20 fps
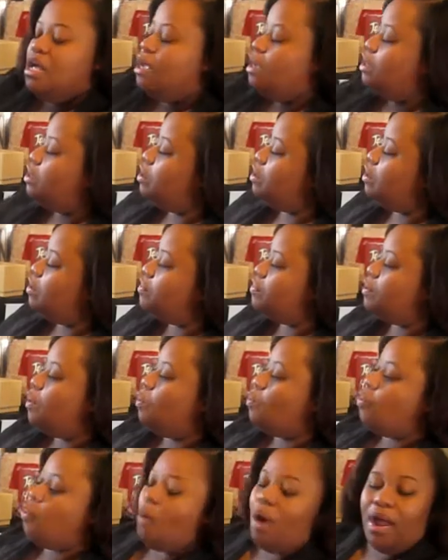You know
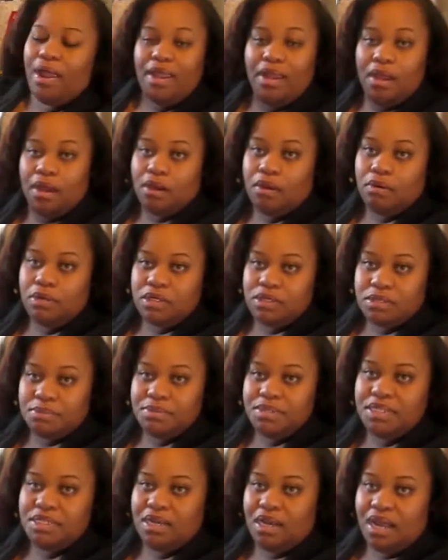the white
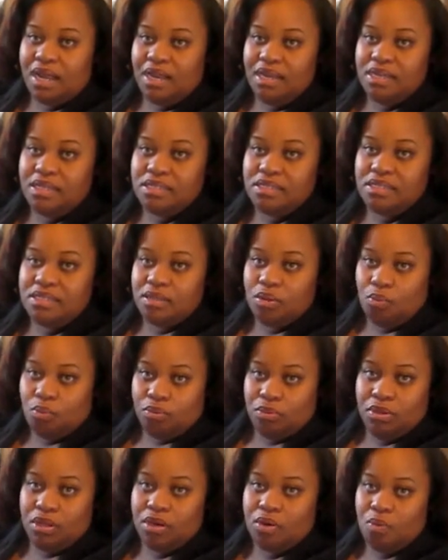Christmas lights, the
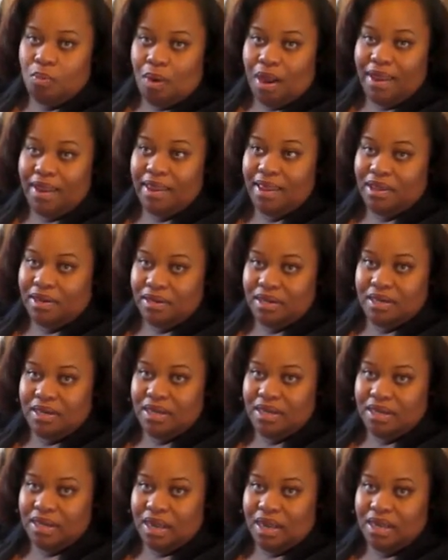little white L E
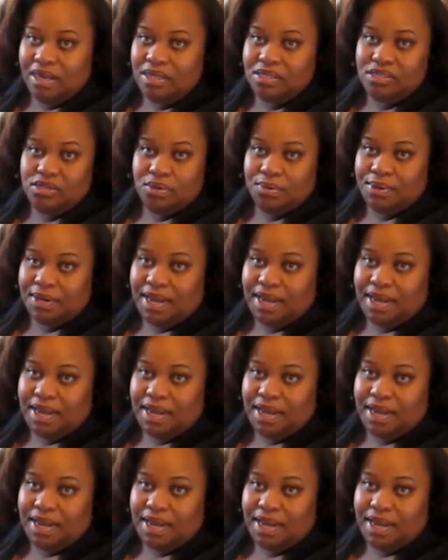D lights or what